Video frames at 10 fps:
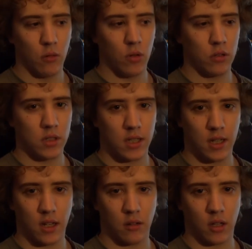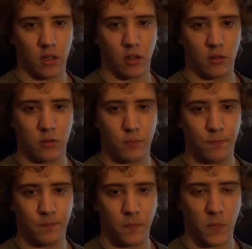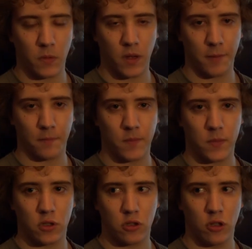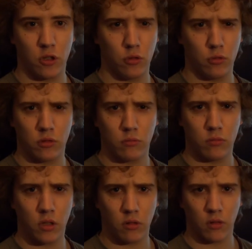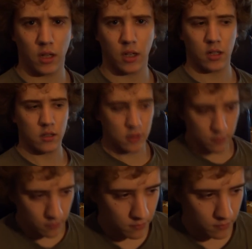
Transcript: we'll see how it goes. Okay, see you tomorrow, I guess.